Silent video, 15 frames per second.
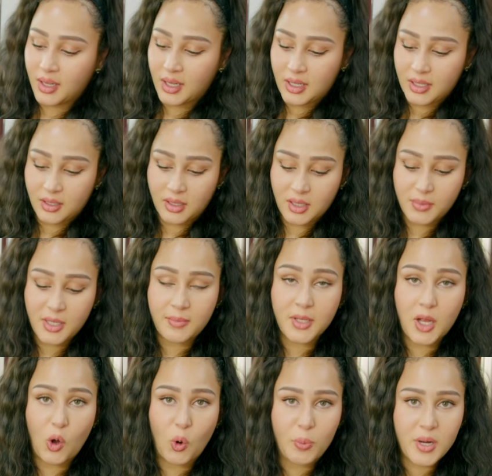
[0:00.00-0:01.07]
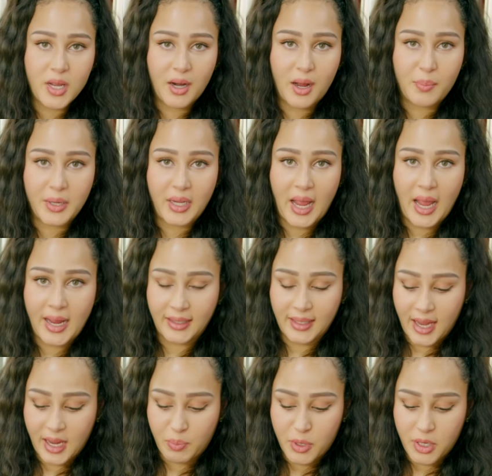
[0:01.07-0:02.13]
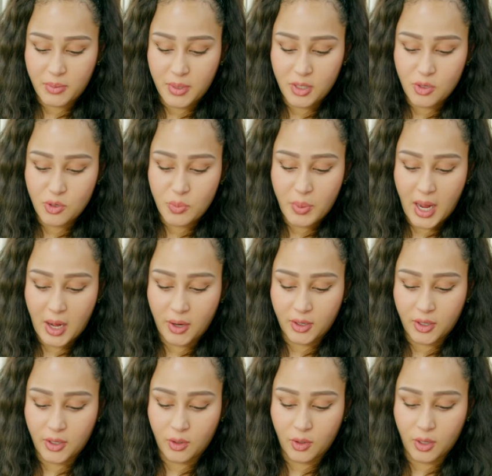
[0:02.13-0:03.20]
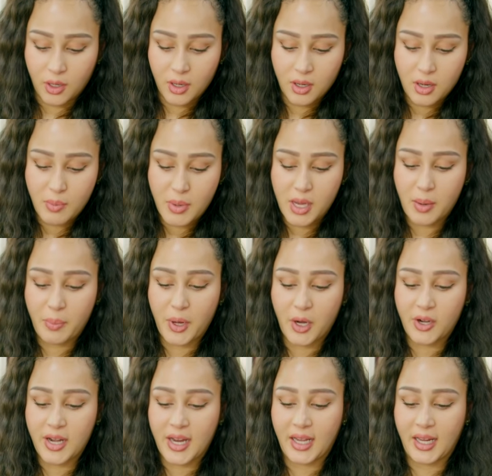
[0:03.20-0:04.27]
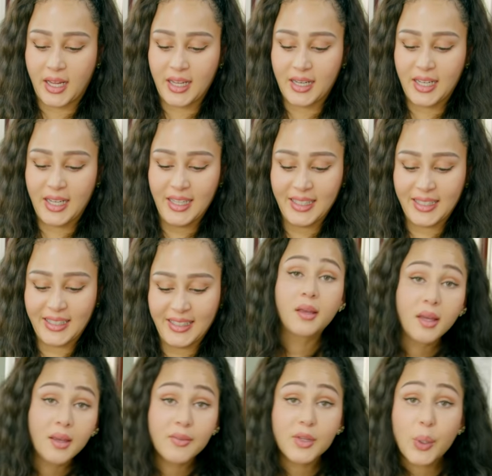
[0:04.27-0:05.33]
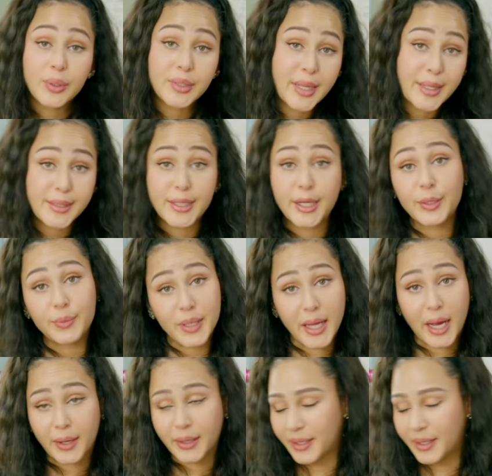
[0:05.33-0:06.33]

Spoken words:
So sometimes I'll open it up and add like PB2 powder or peanut butter in it, even though it tastes good without